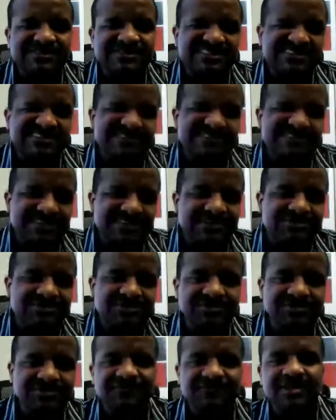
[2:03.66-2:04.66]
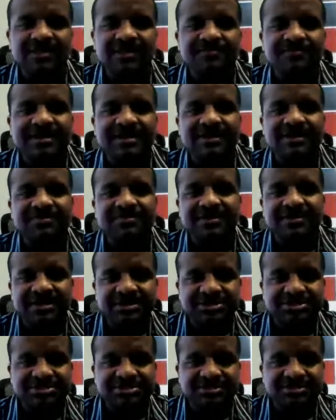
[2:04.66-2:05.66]
decided to develop an
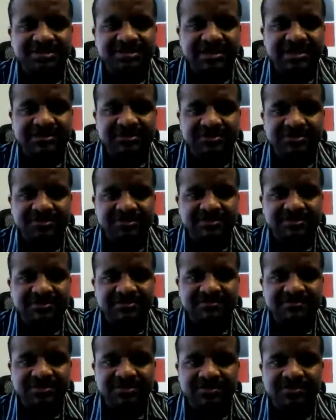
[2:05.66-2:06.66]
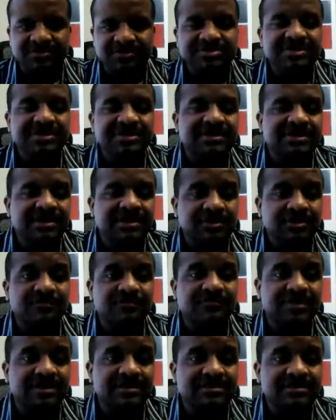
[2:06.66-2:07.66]
application that could take care
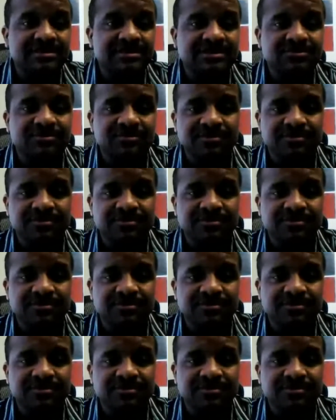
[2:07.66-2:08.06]
of that need,